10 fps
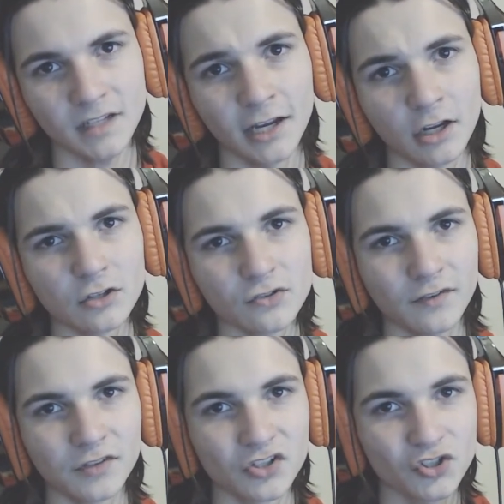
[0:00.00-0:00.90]
I could have
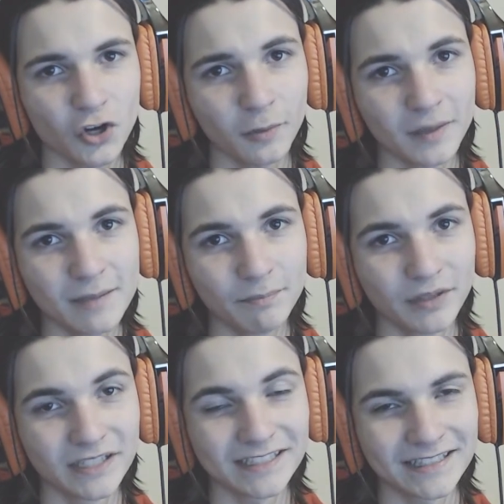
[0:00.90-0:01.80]
drafted Starmie,
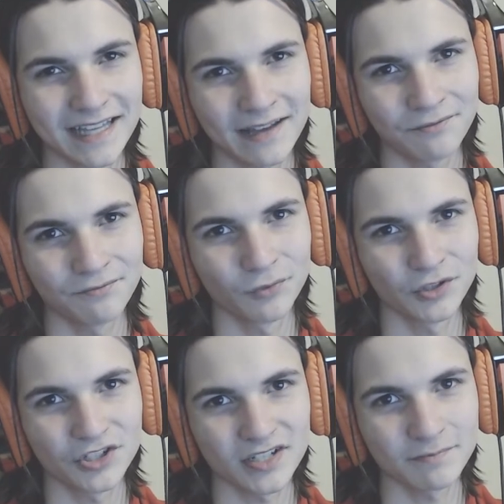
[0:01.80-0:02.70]
but that
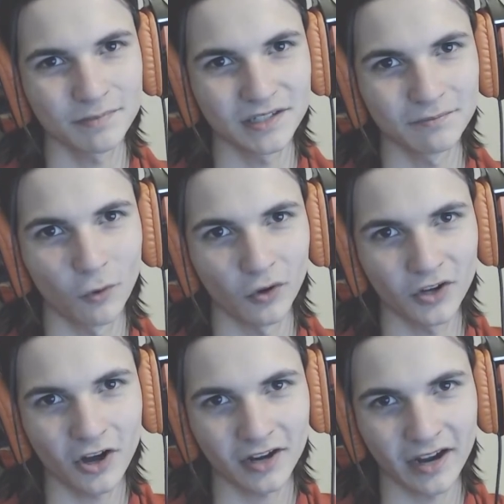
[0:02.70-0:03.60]
would just be more
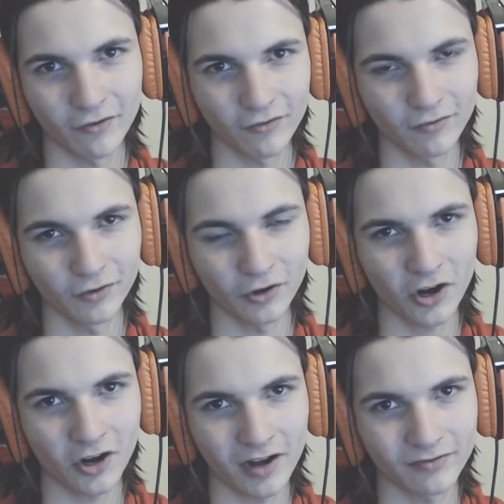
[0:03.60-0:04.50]

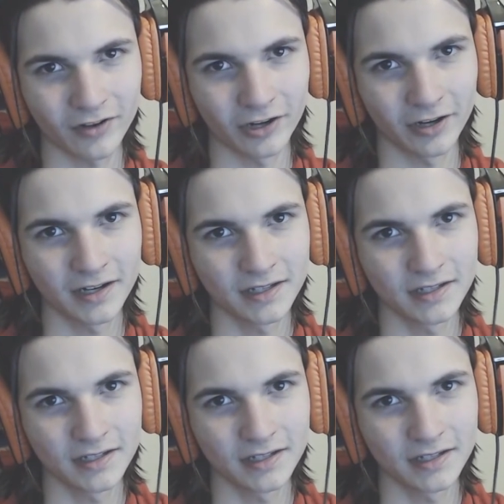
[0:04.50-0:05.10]
knockoff fodder.